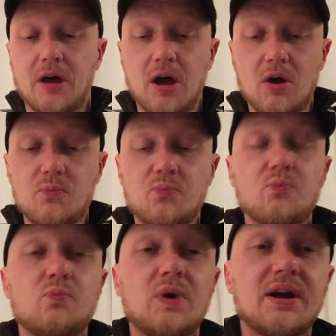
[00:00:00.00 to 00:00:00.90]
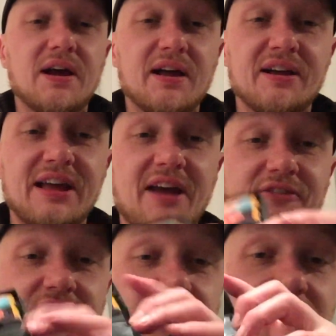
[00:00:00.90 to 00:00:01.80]
Well, I
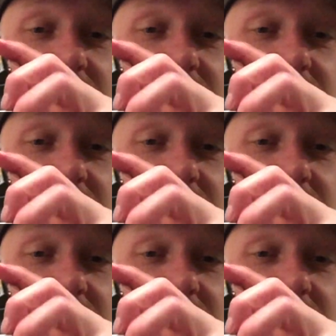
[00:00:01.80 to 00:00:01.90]
have here